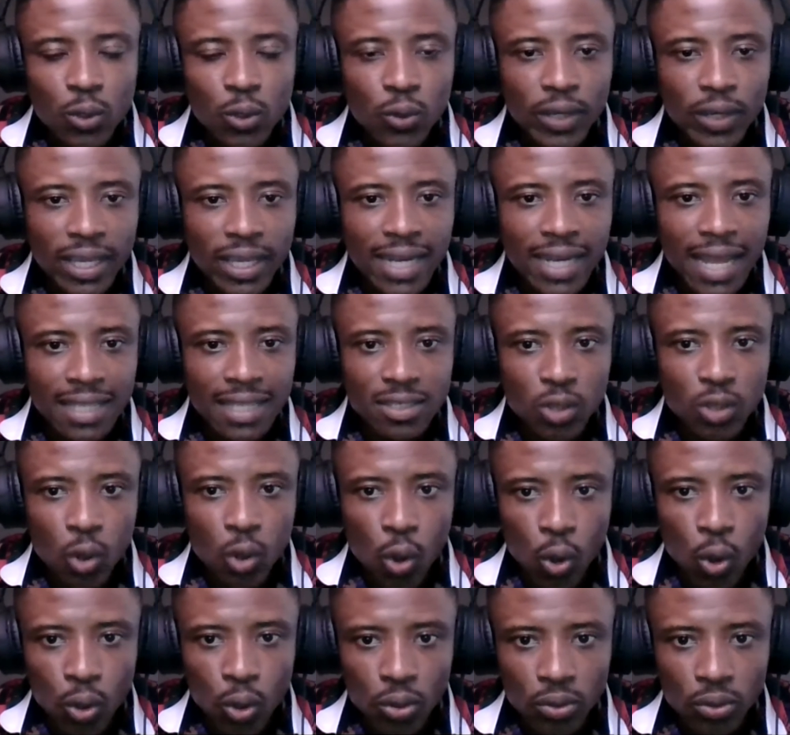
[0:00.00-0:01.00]
Okay, that's
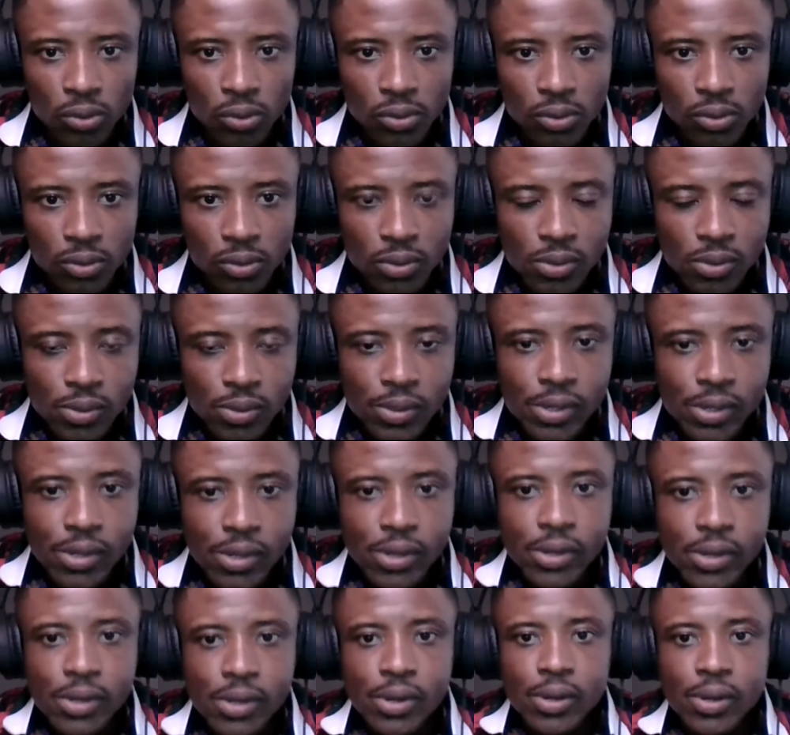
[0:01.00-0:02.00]
all.
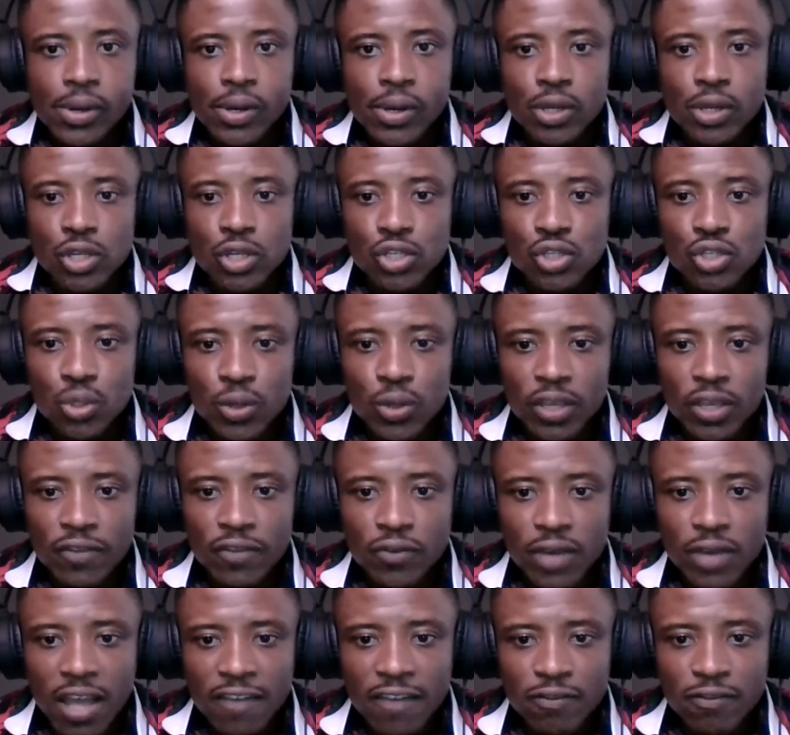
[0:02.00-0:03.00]
So if
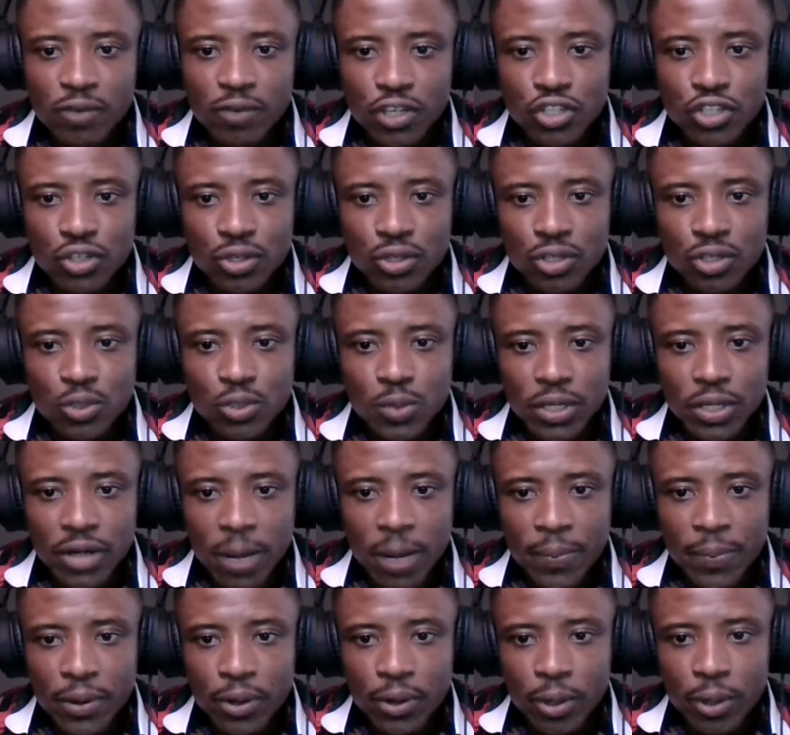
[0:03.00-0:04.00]
you have questions, we're
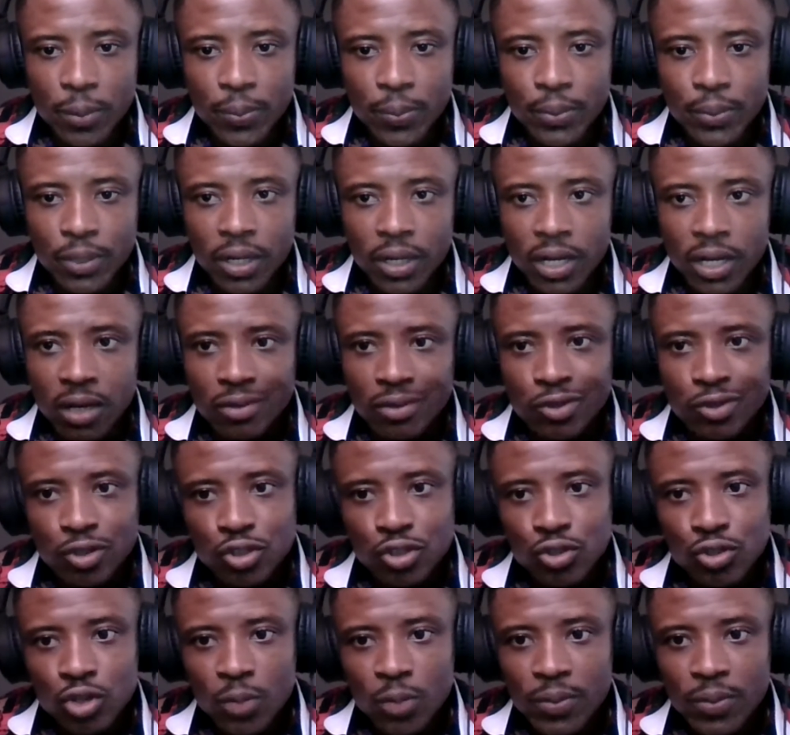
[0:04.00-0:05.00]
wrapping up. Uh, you
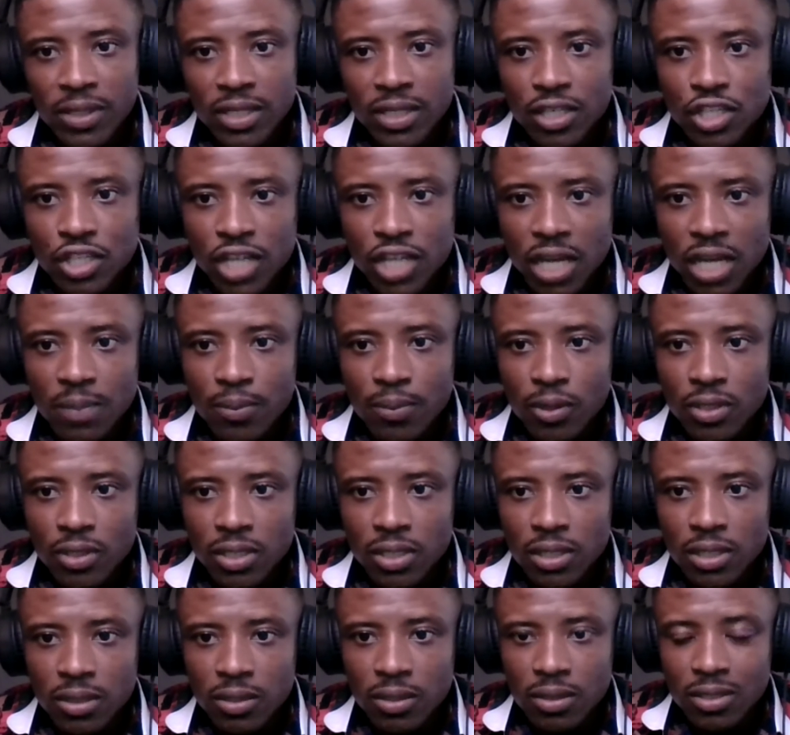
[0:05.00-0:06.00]
can drop it in the chat
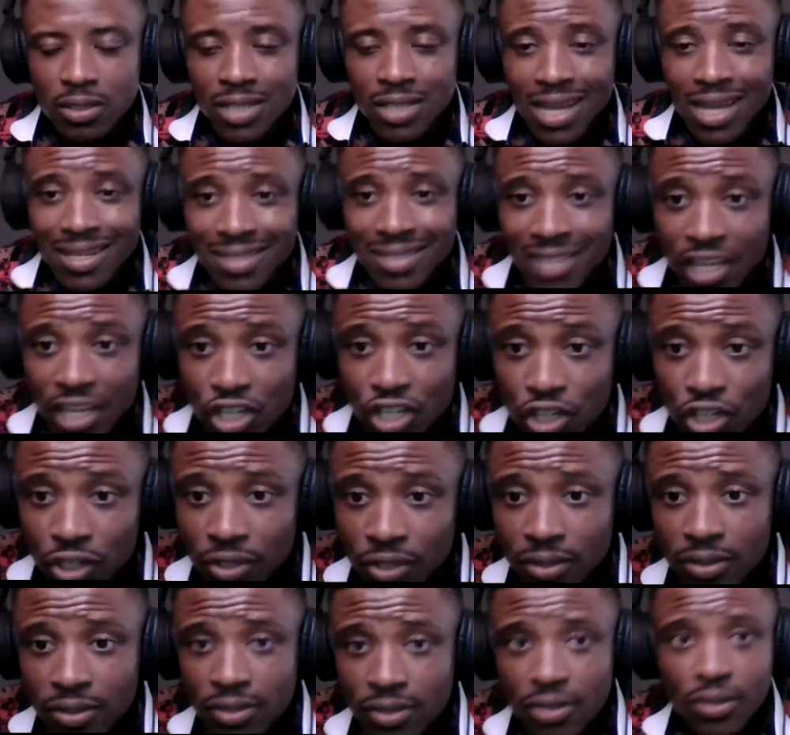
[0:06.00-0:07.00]
box, chat
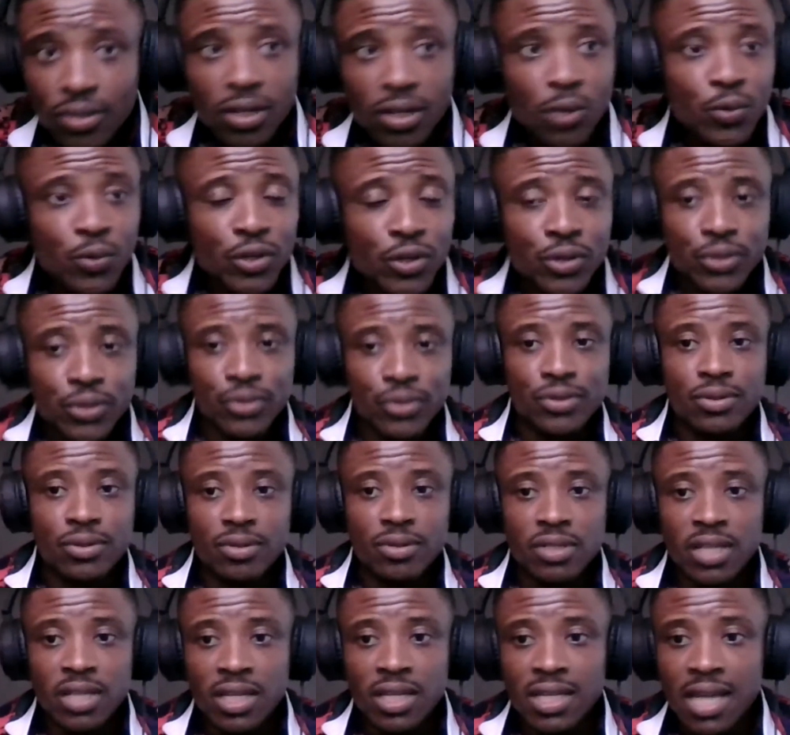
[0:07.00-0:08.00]
session so that we could
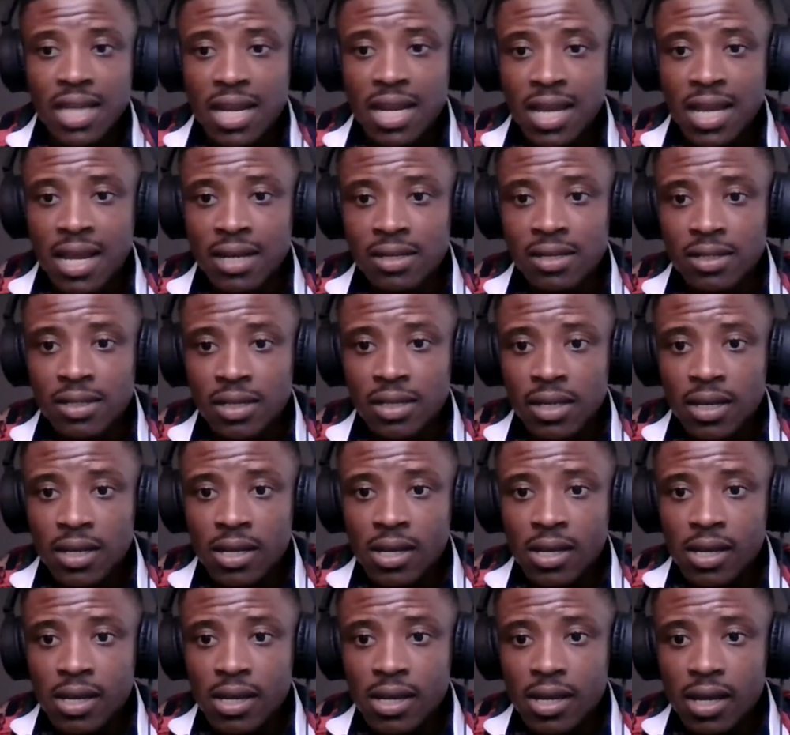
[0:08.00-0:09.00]
take that and
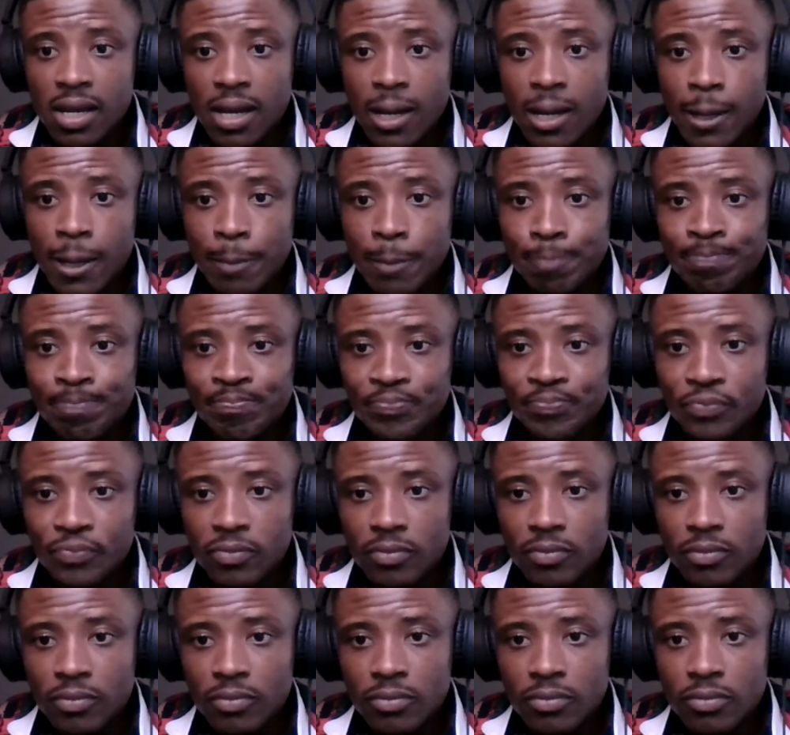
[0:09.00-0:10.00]
um,
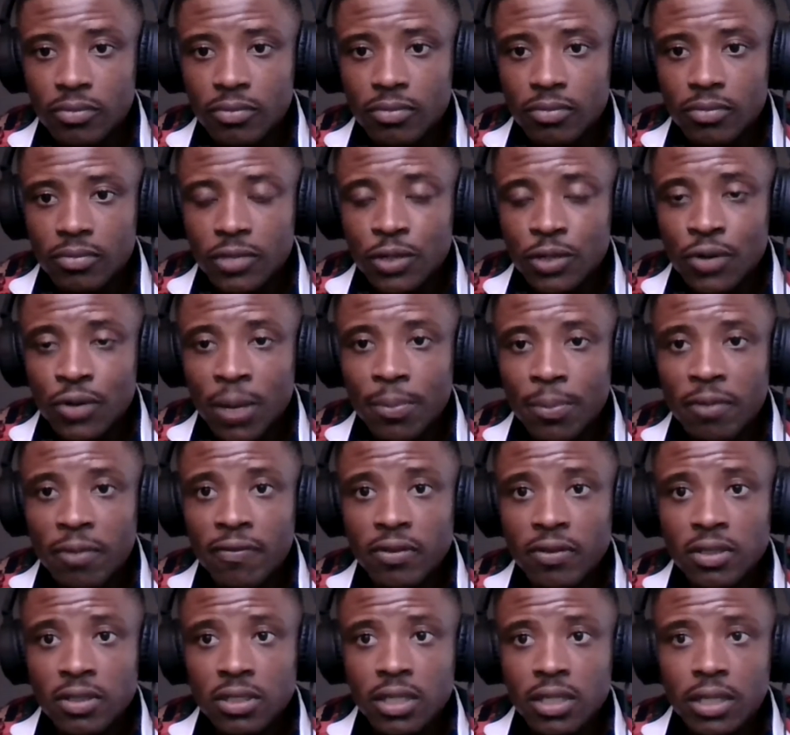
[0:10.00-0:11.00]
wrap up
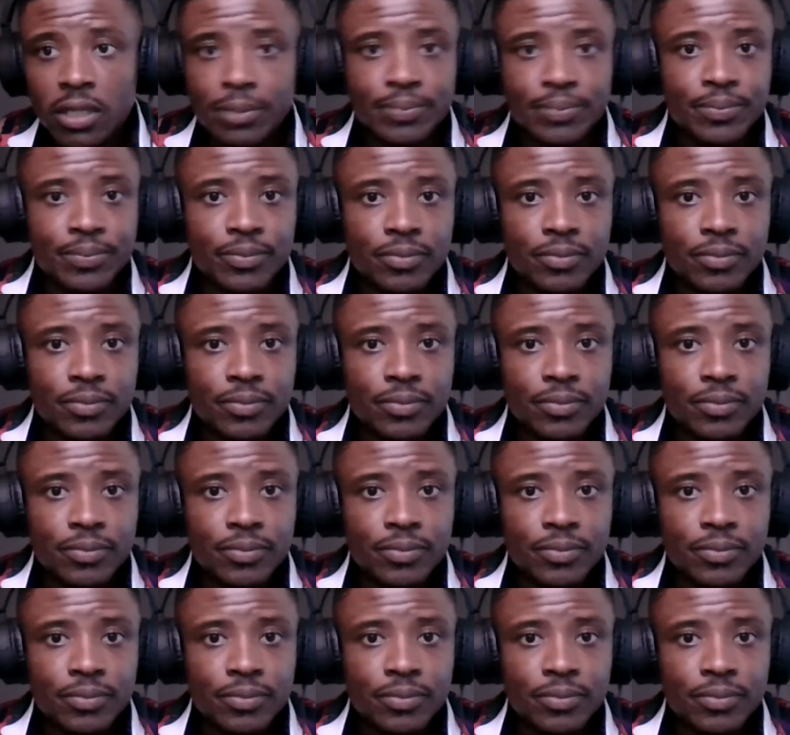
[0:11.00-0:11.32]
for the day.